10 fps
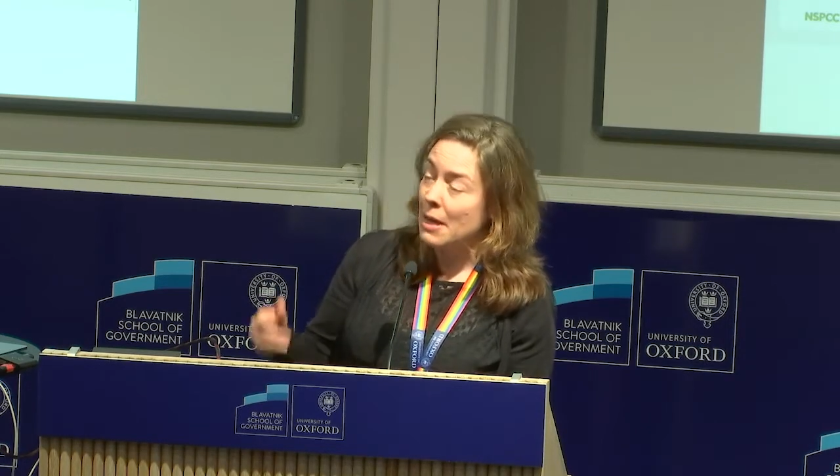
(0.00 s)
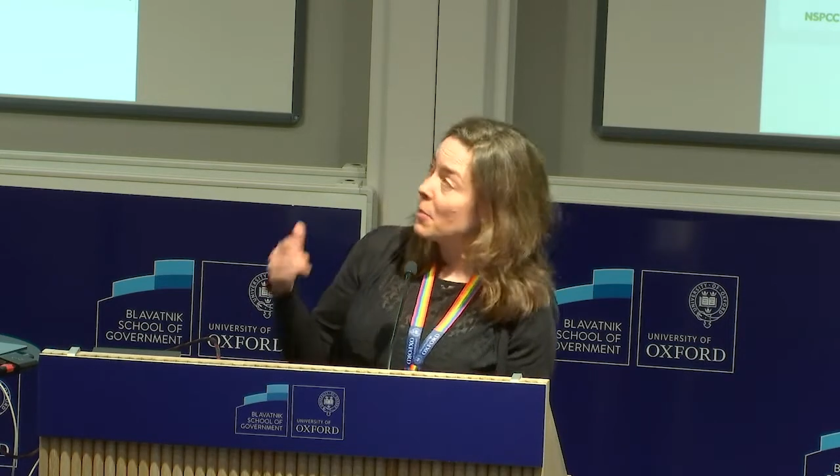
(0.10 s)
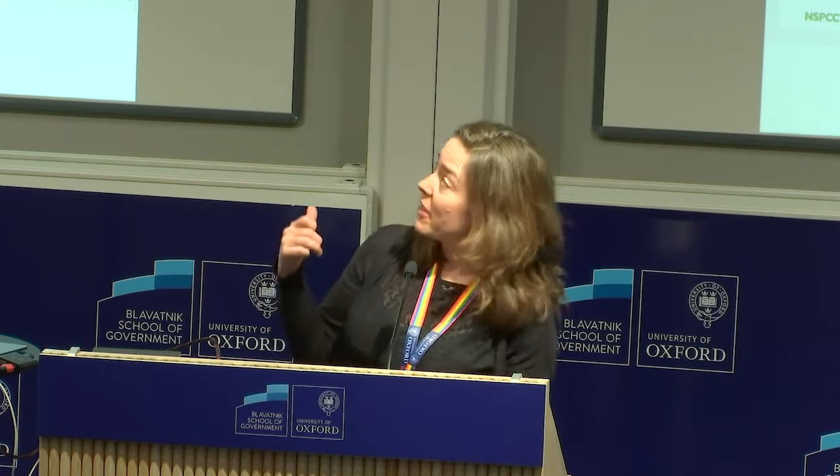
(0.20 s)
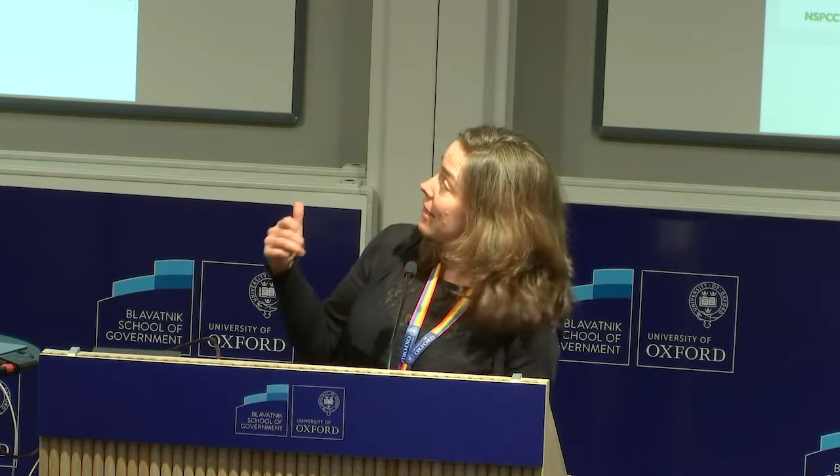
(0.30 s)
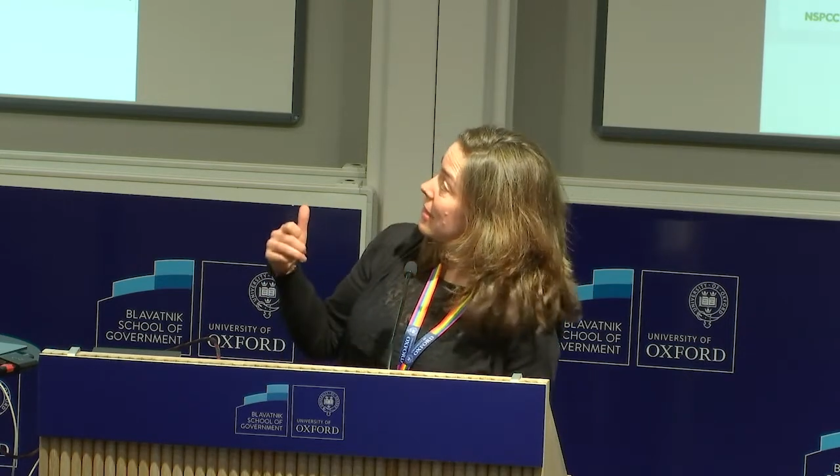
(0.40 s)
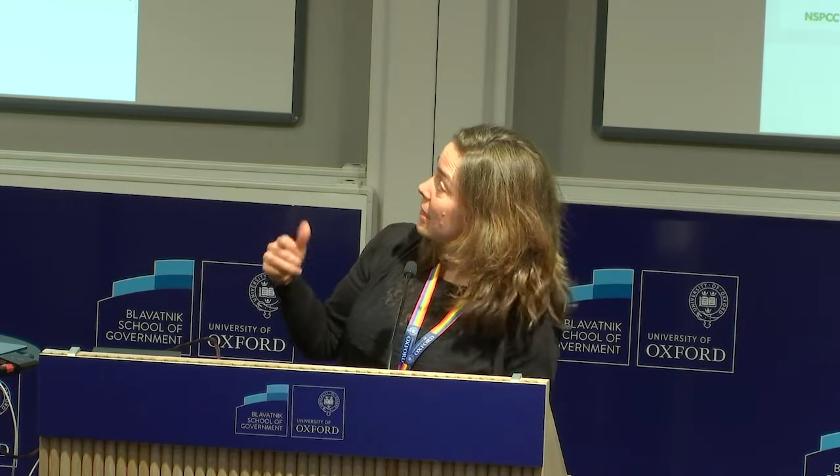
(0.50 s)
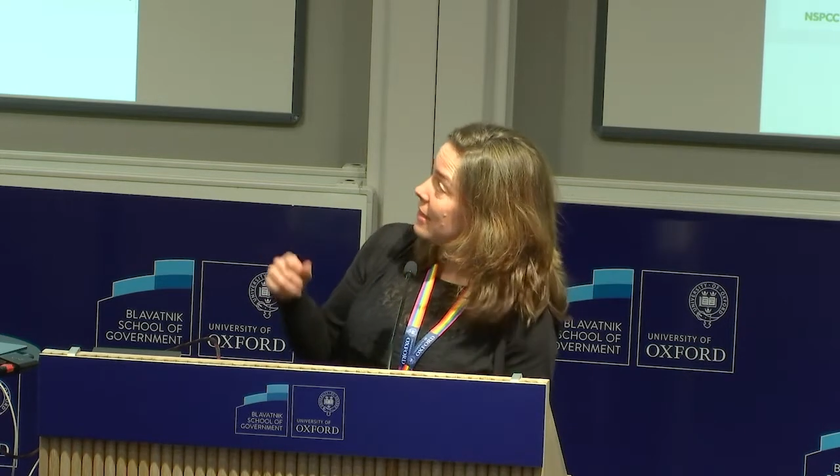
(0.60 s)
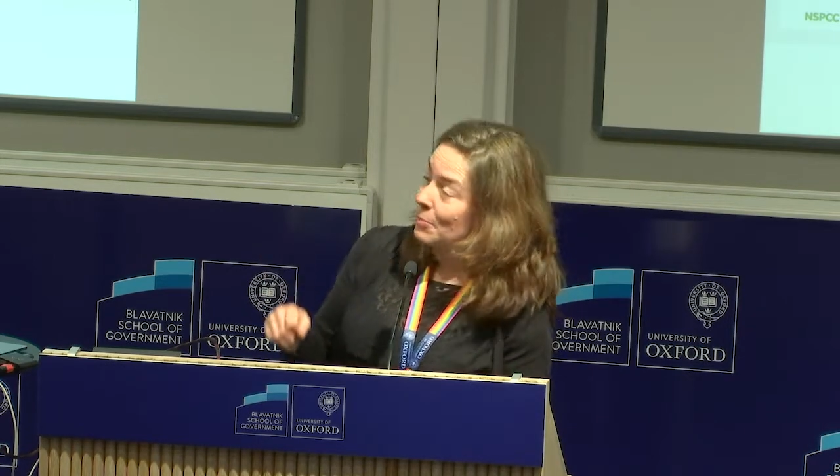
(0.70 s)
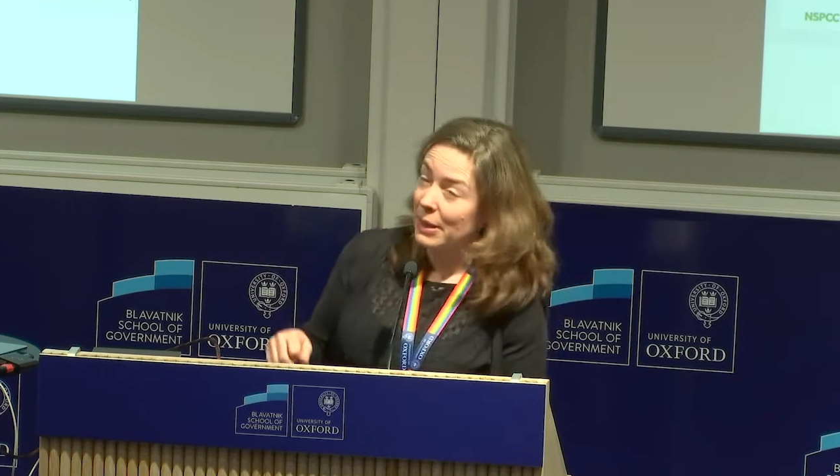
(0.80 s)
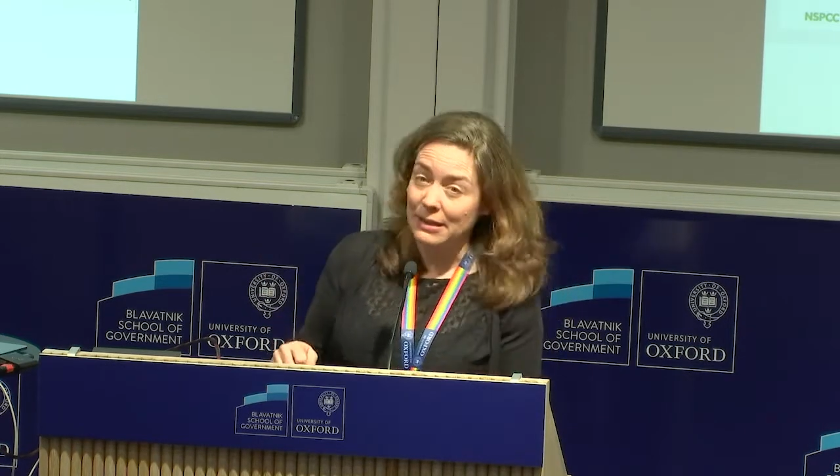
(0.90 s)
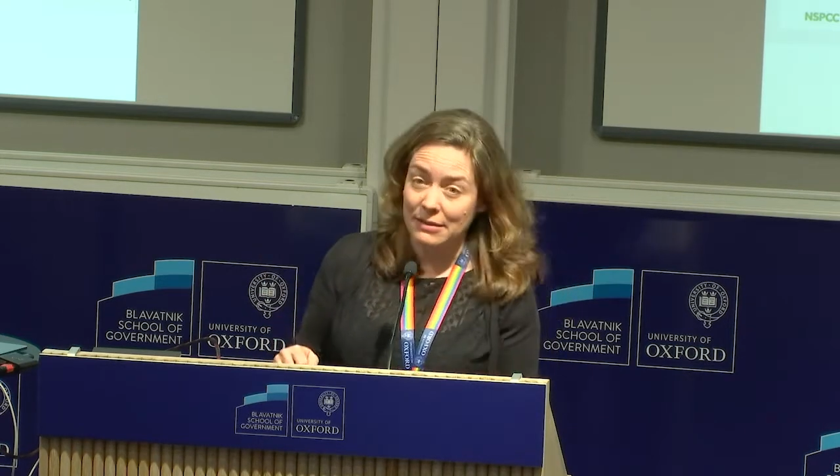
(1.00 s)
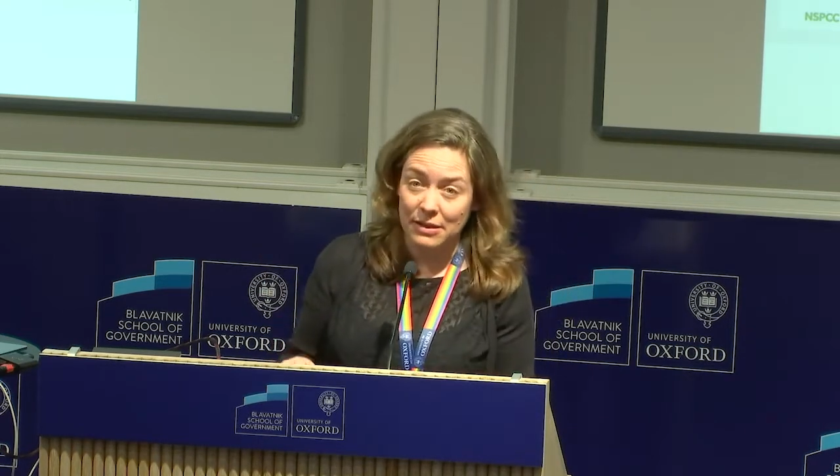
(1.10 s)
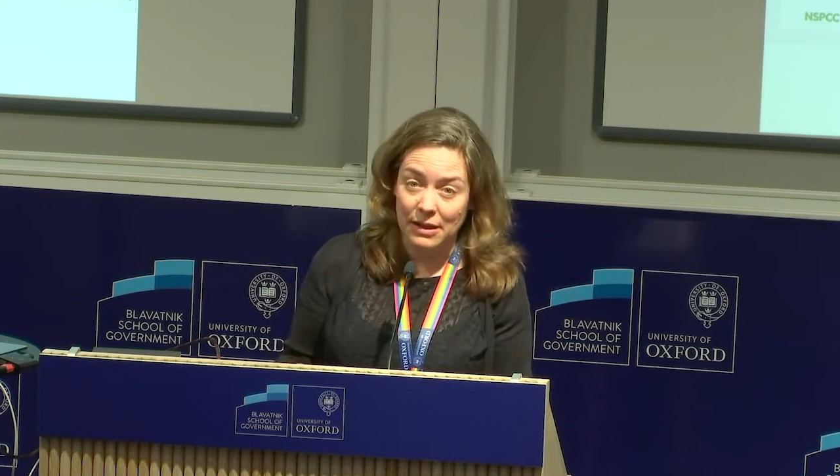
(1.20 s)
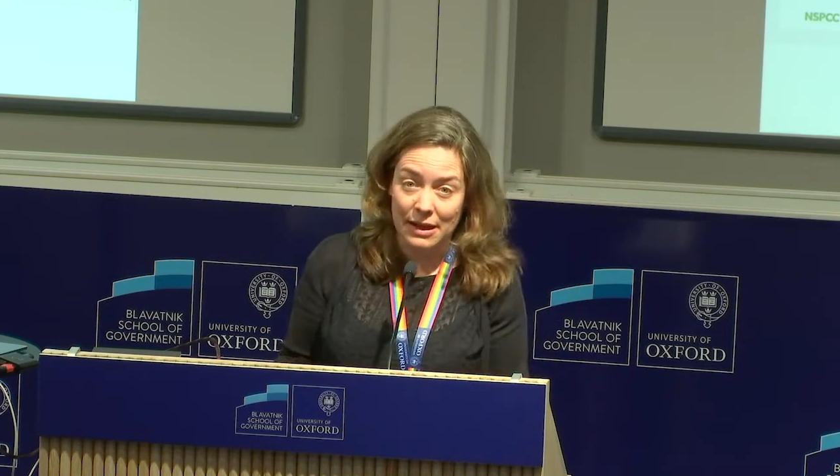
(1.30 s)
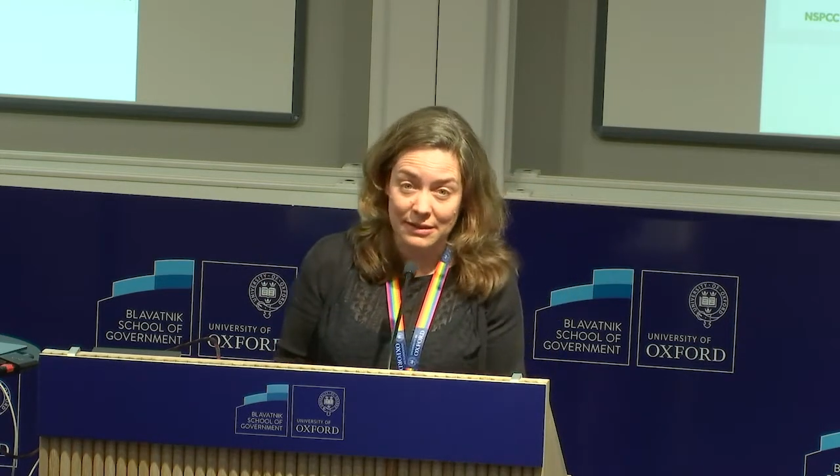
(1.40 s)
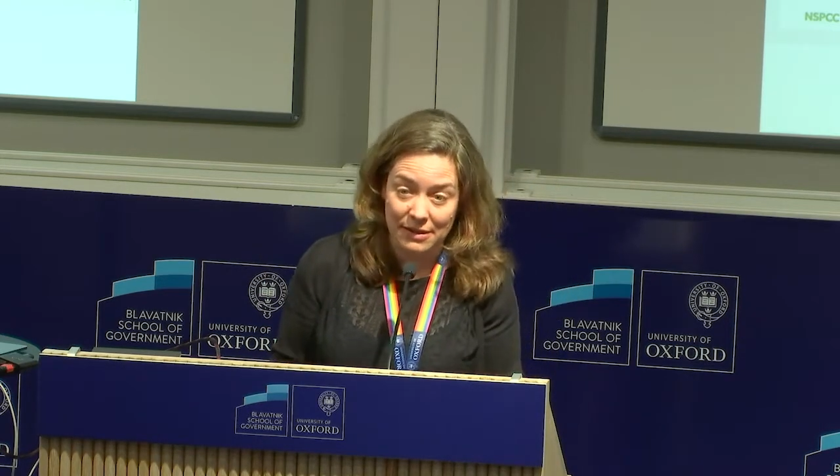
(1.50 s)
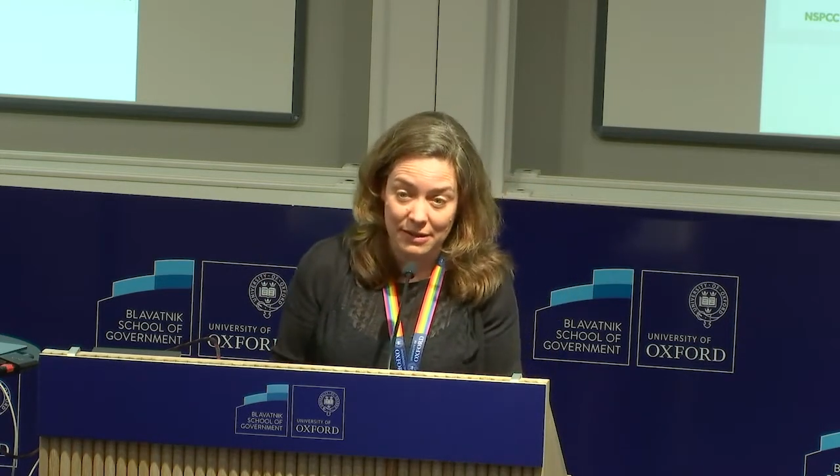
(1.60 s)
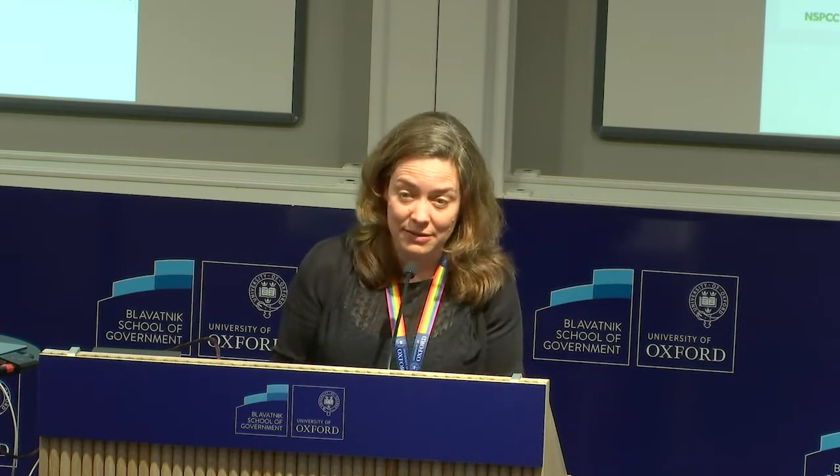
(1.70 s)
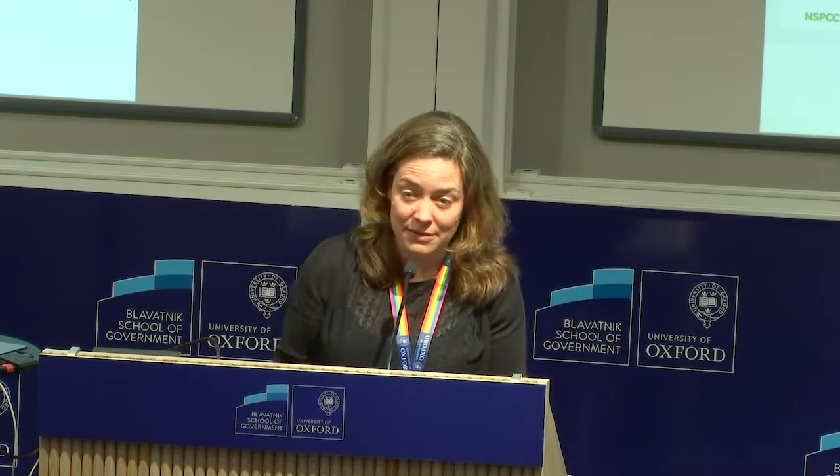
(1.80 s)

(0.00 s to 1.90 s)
But the exciting bit to